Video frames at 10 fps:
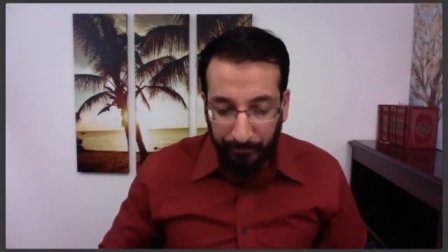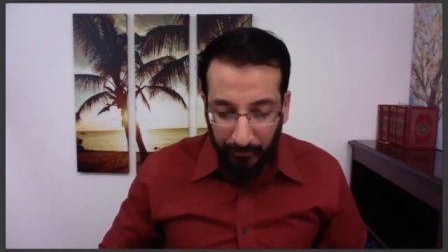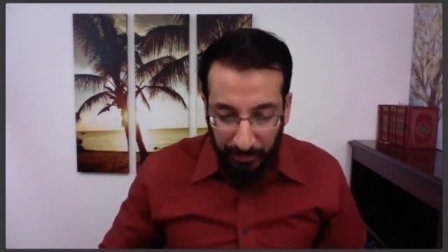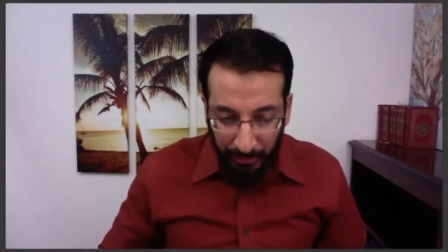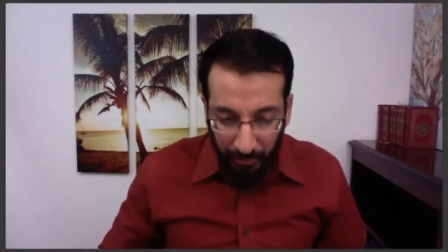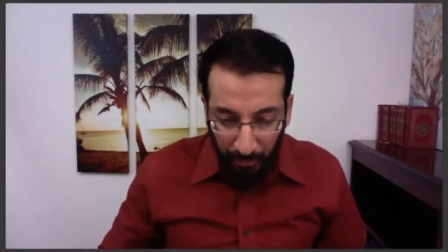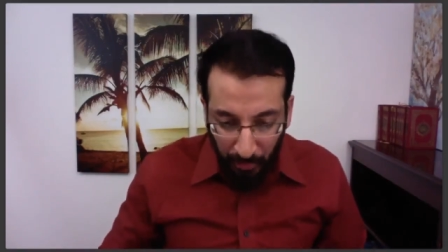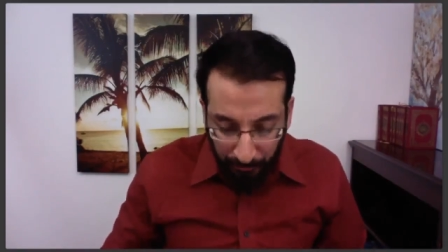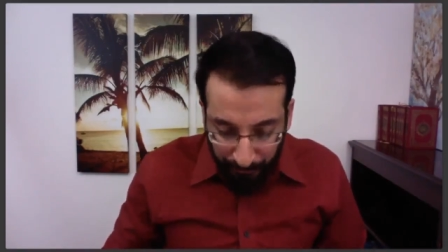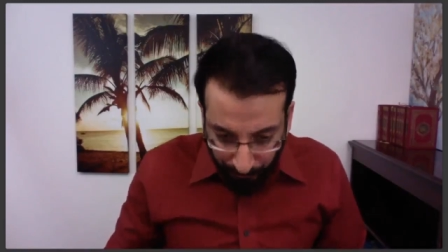
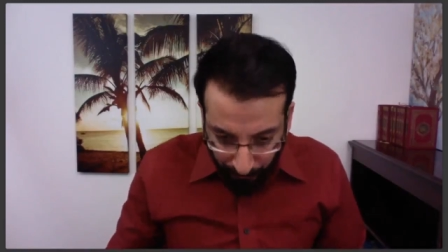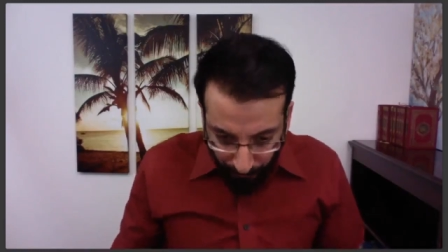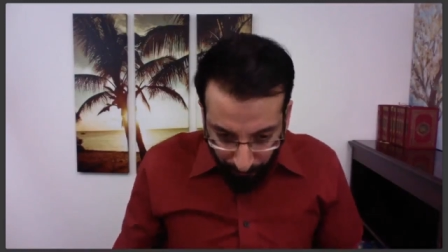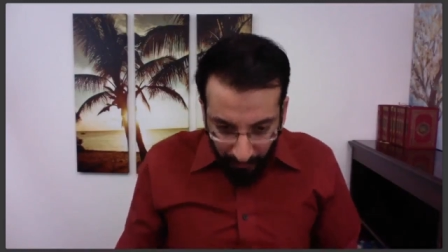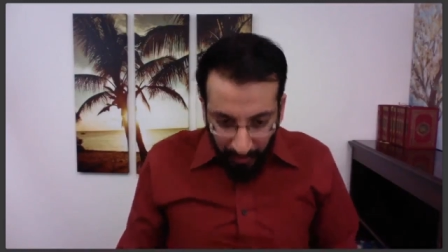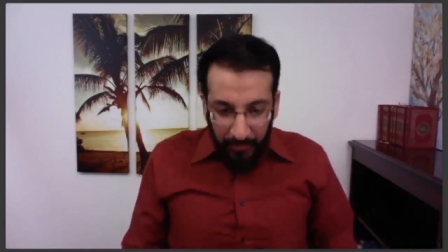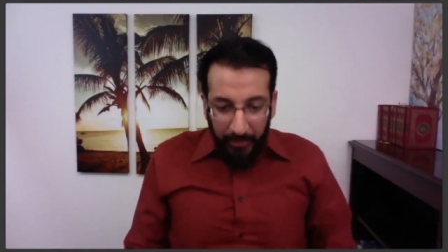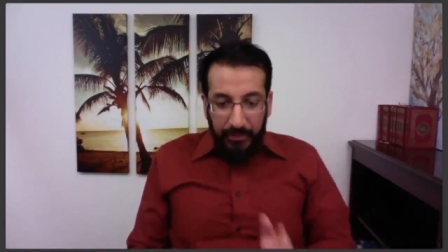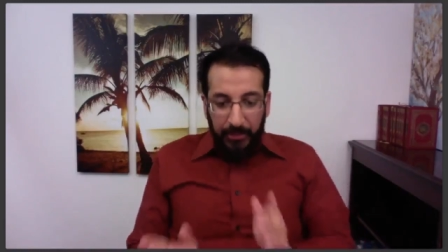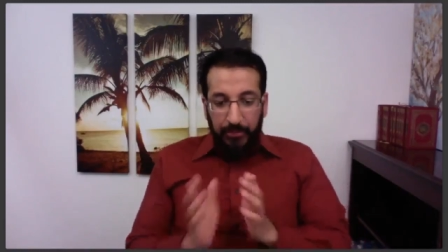So there
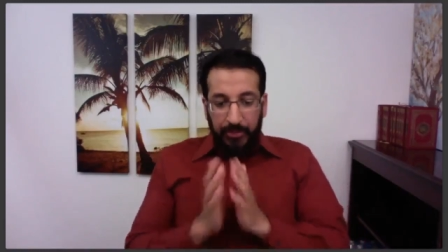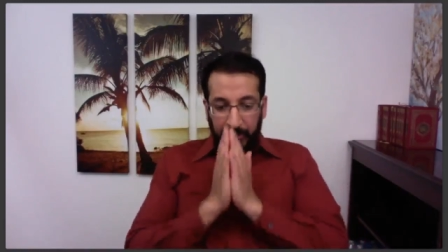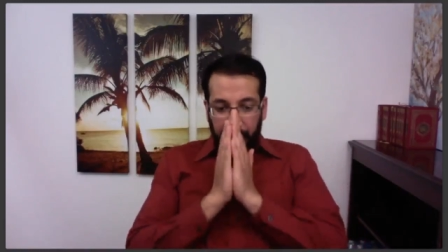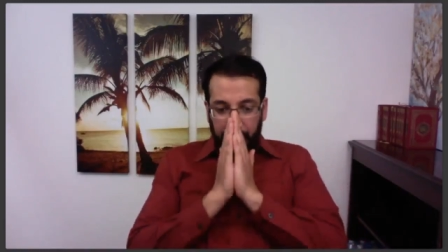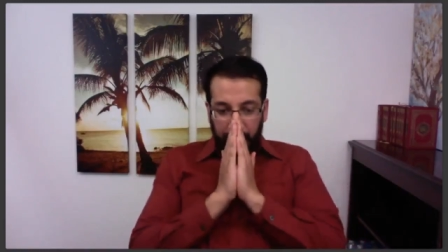are two things.